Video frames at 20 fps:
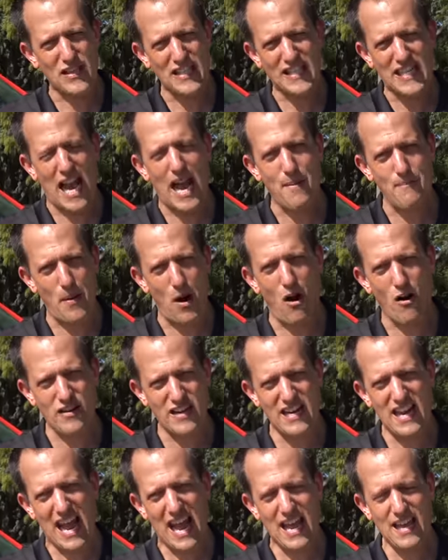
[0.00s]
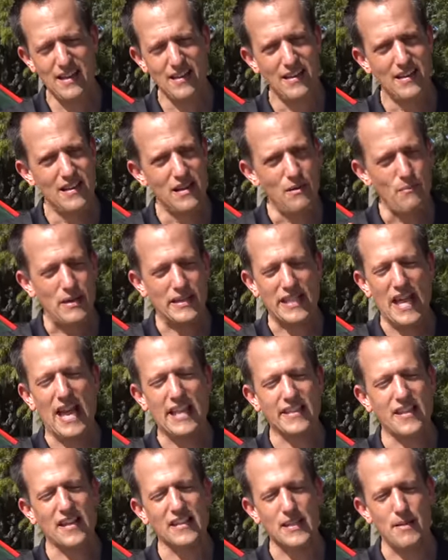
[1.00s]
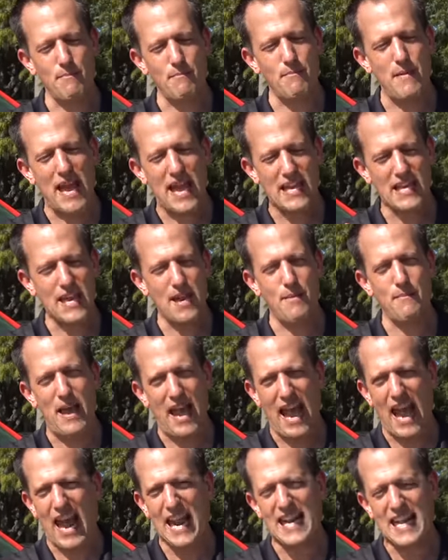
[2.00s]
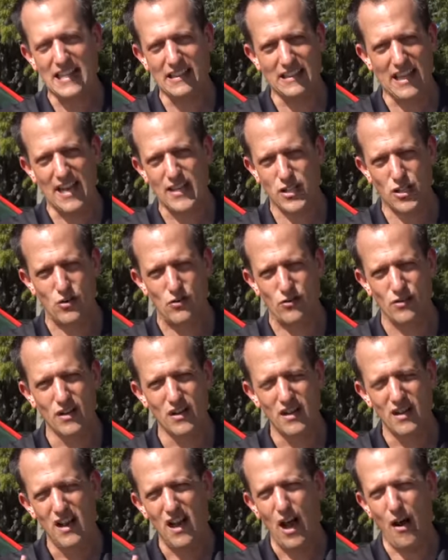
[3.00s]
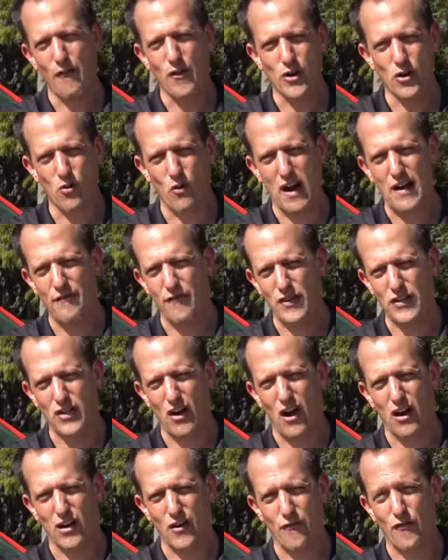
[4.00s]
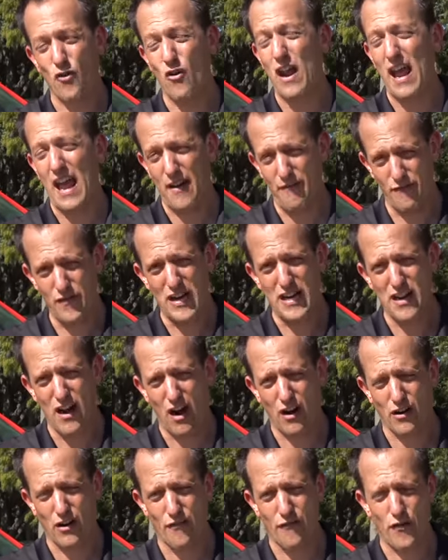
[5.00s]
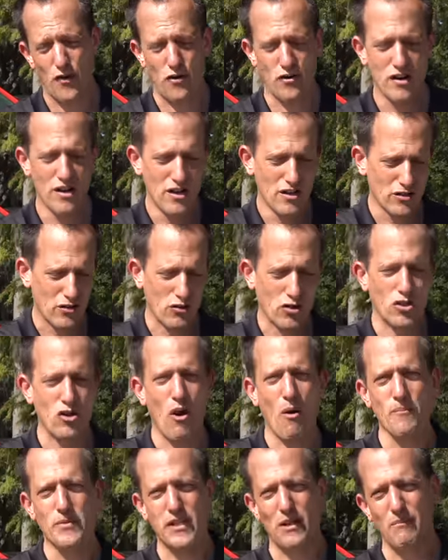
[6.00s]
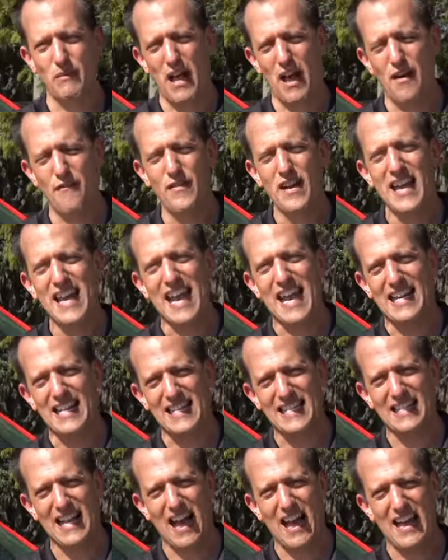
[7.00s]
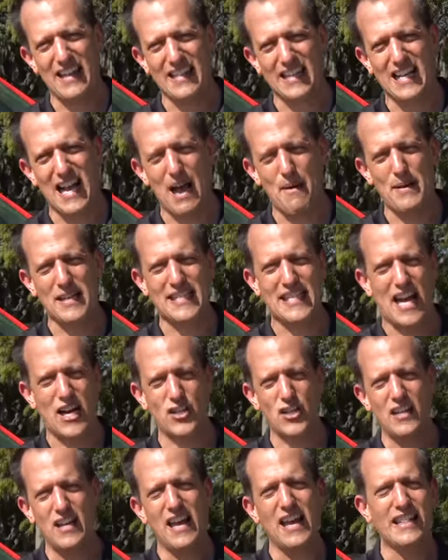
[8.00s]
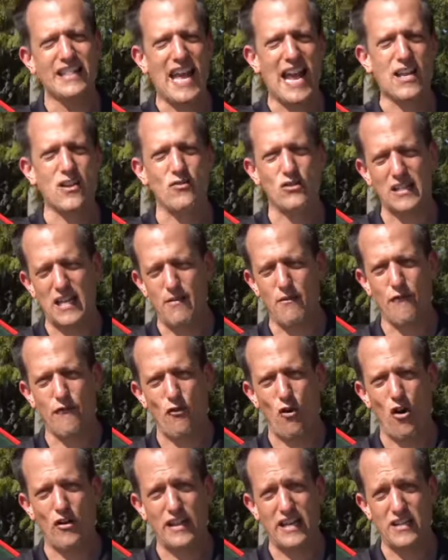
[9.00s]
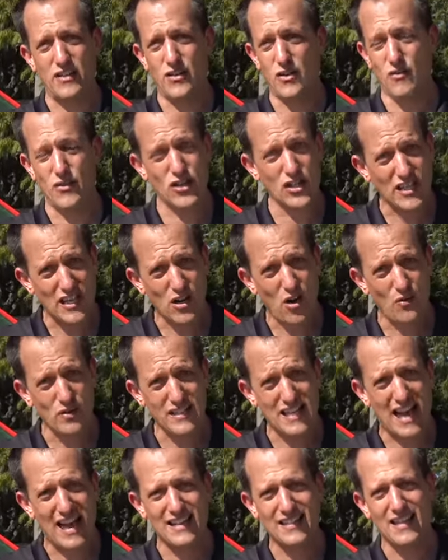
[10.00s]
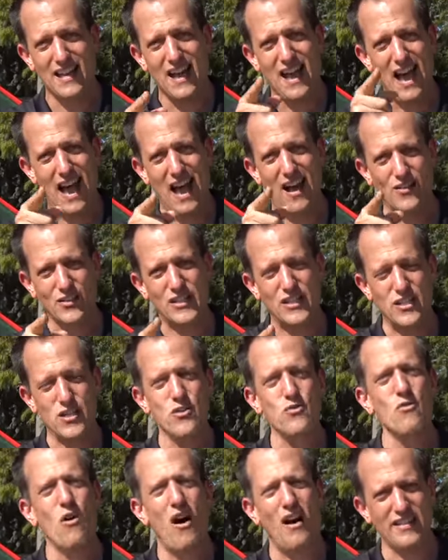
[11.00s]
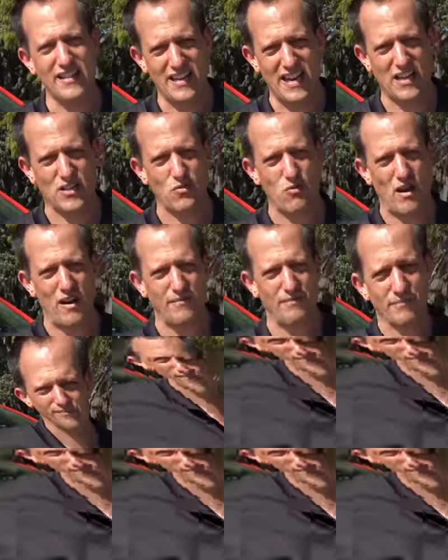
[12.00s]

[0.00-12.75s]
his Type R today, but that doesn't make him any lesser of a great photographer and videographer. So show him some love in the comment section. Thank you, Steven, for all that you do. And just like always, guys, I'll see you on the next ride.